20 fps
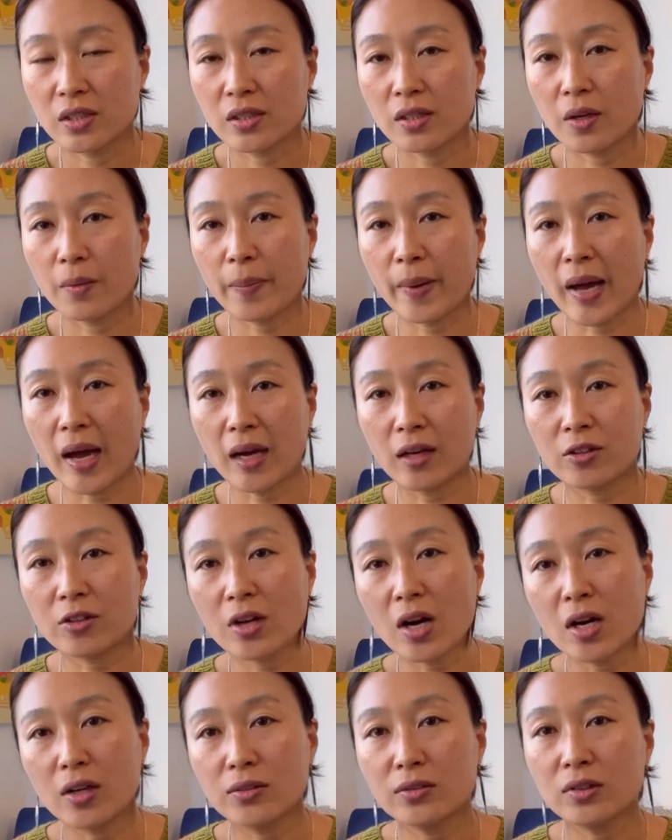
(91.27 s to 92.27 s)
The
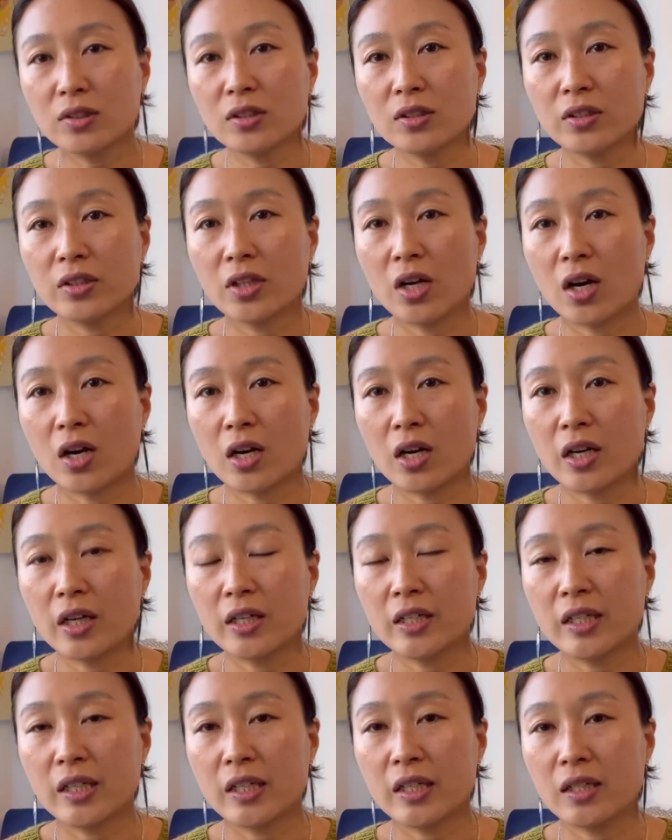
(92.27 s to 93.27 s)
background
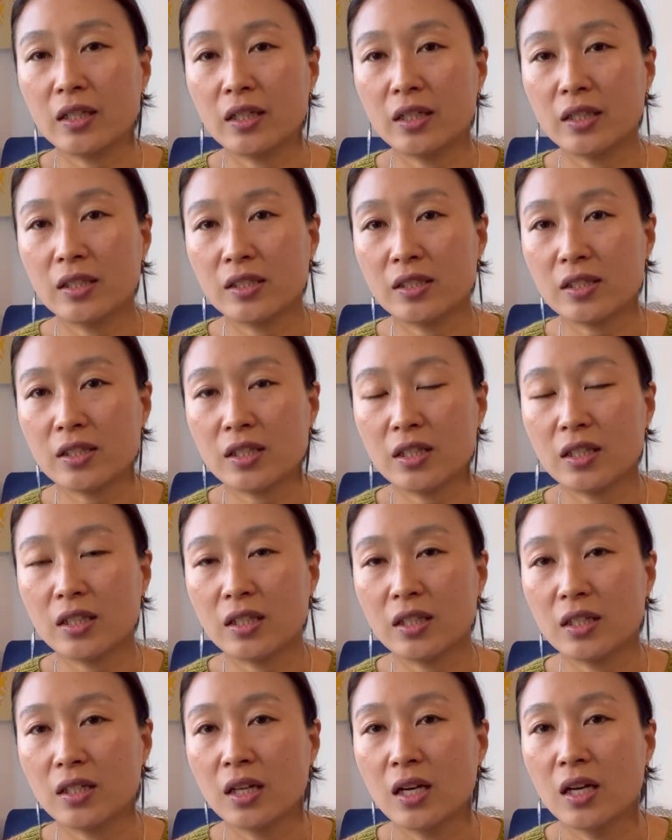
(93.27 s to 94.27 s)
yarn is
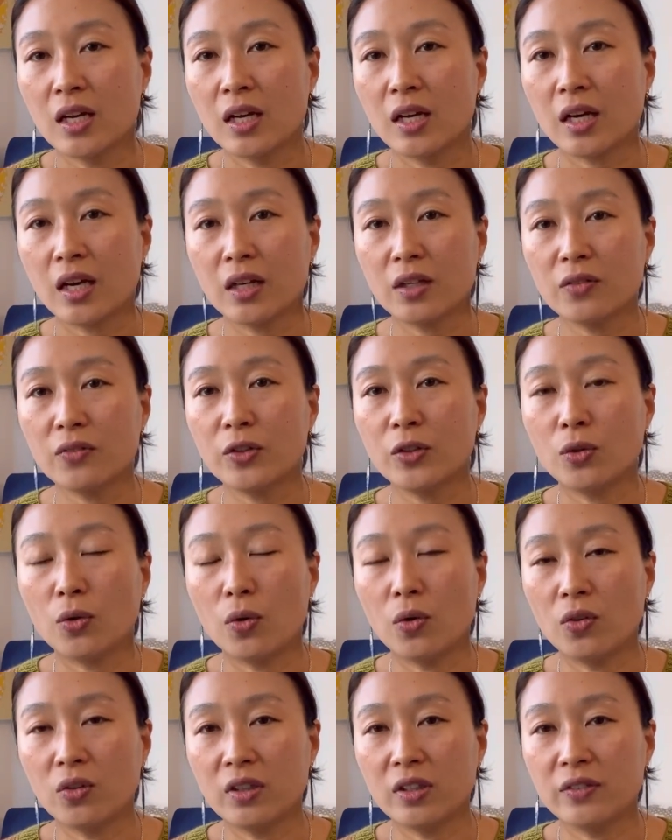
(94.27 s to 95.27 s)
the kind of an
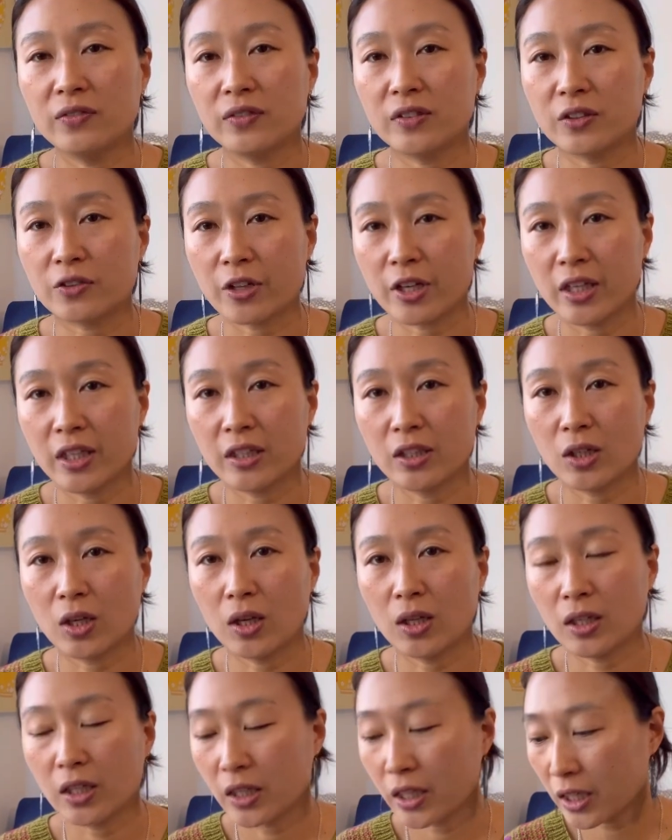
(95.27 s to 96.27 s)
olive green
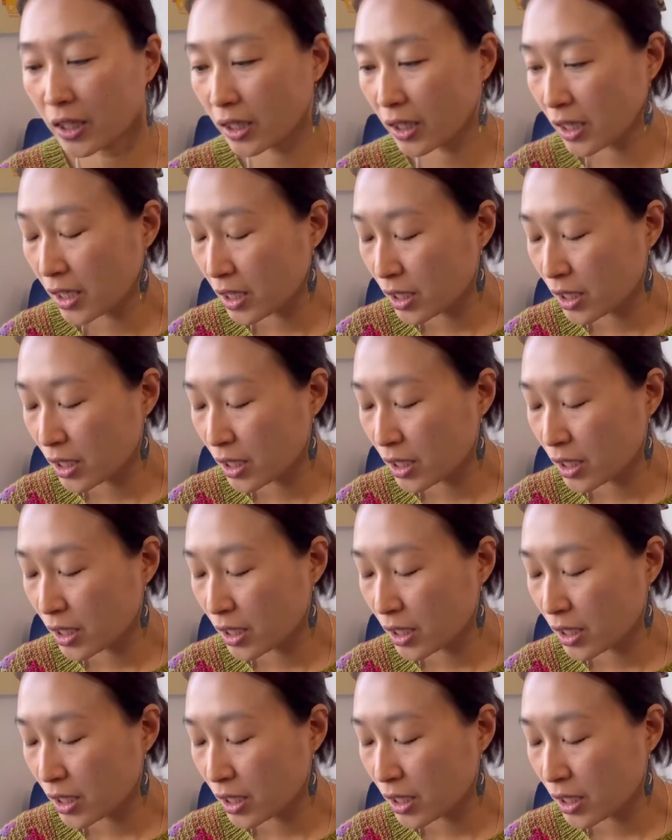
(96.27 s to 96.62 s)
color.